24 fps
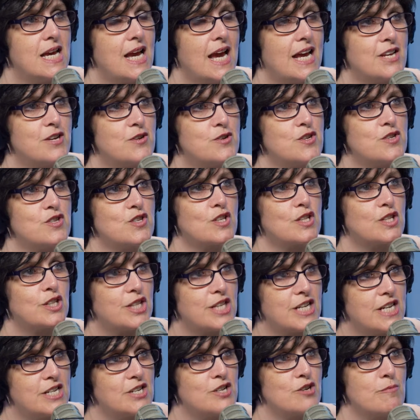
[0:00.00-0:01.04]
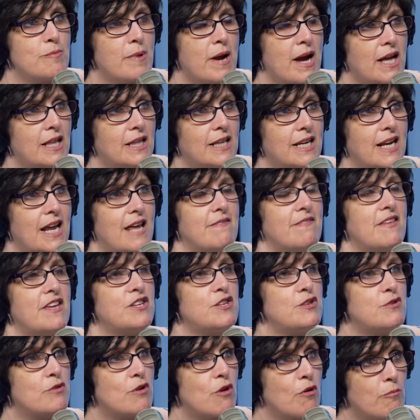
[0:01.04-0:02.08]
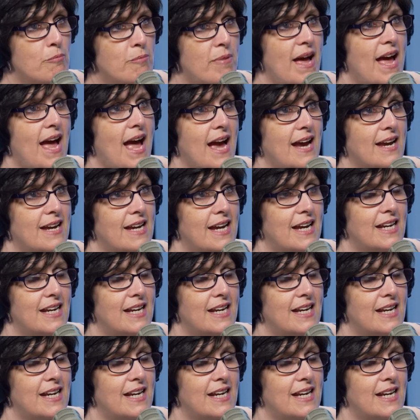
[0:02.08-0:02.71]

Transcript: And you just clean your palate and then you go back